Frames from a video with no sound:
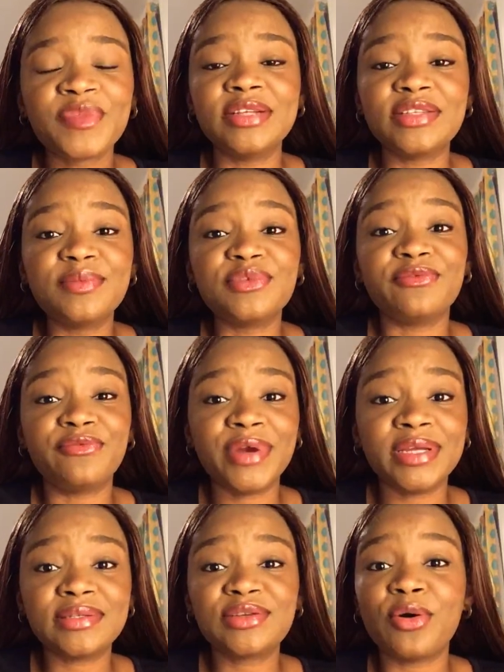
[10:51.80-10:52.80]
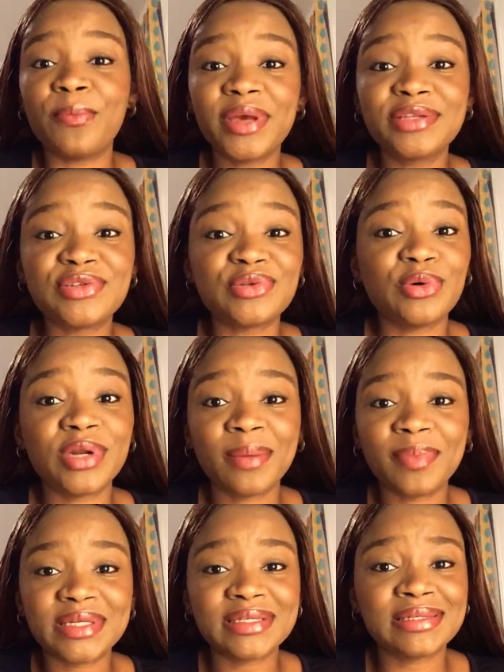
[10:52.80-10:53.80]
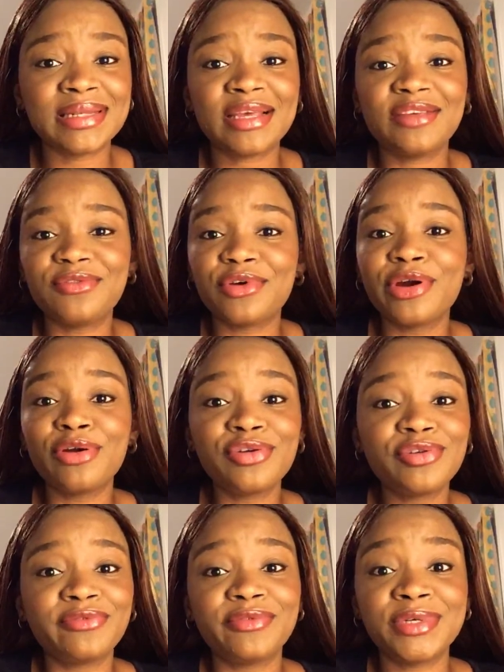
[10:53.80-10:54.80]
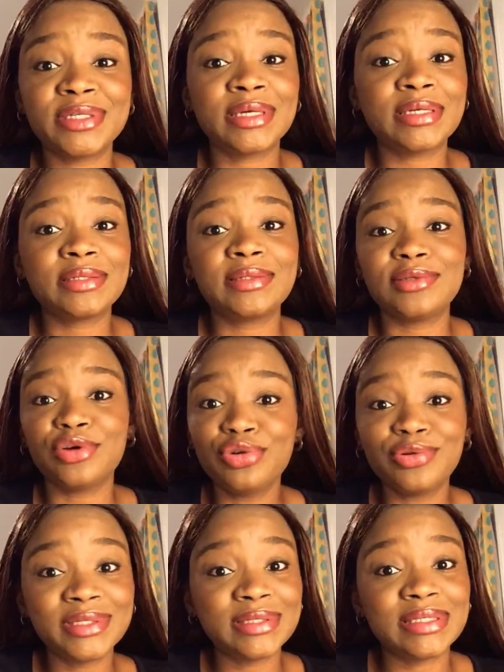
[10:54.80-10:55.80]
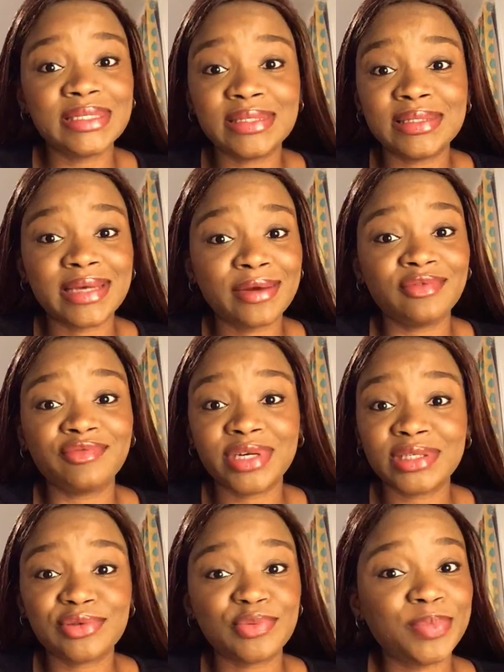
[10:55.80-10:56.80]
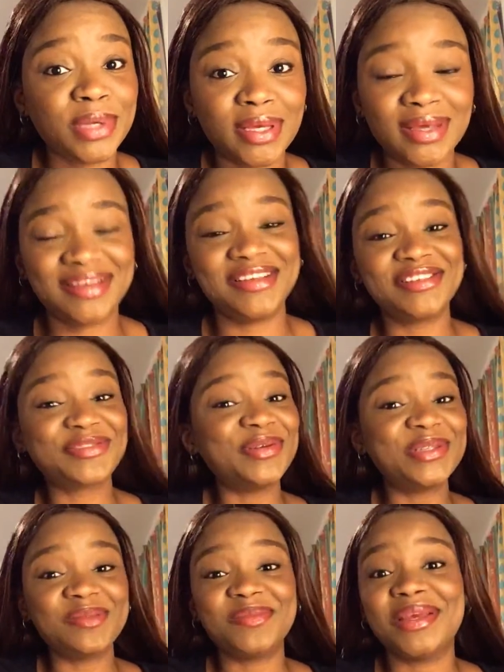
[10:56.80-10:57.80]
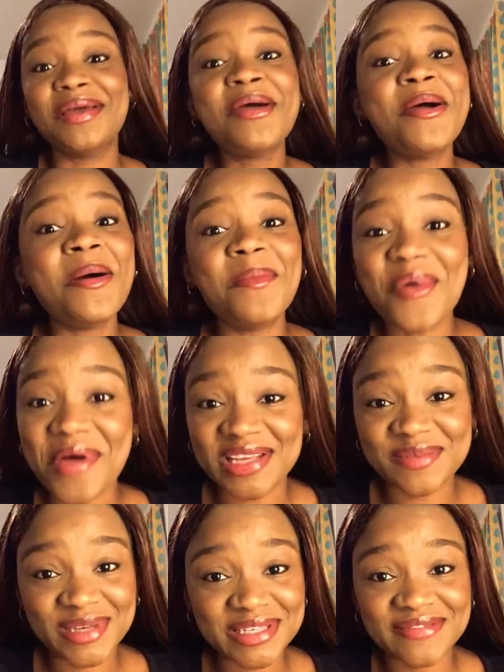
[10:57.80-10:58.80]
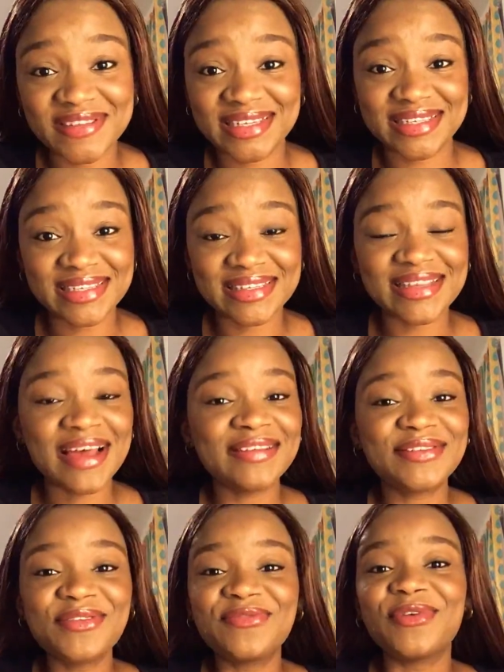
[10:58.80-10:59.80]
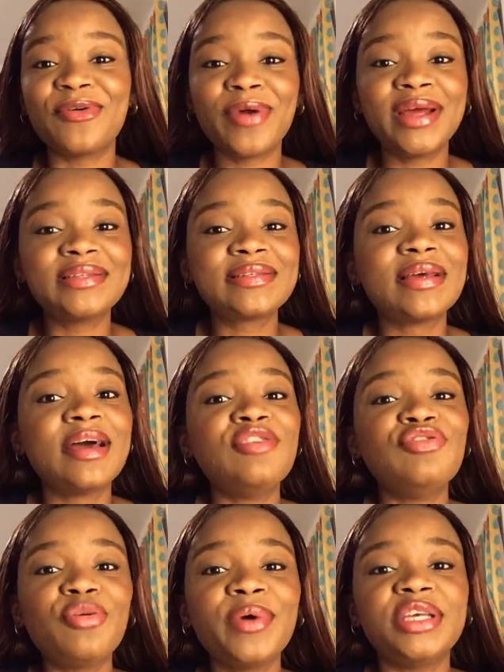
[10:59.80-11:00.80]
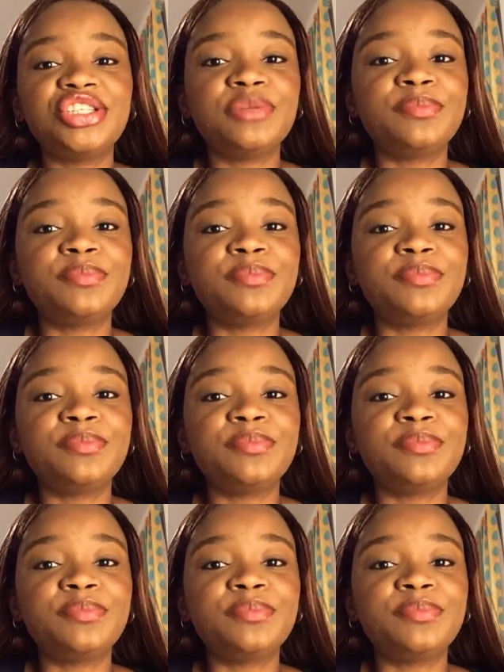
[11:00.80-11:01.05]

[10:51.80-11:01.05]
in terms of rent compared to other places. Like if you're in London, for instance, you're not going to see this kind of rent to pay. It's going to be more expensive than this. So for rent, Norway is